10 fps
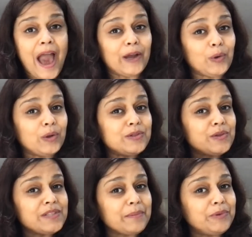and
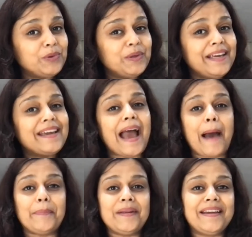also some unique
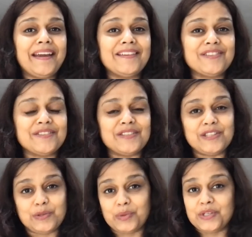
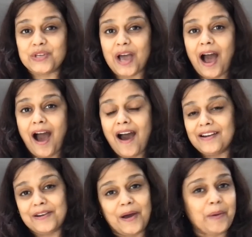applications which
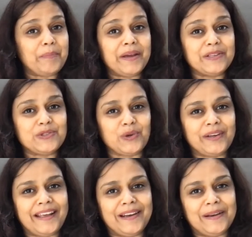are based
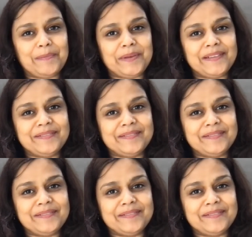on NLP.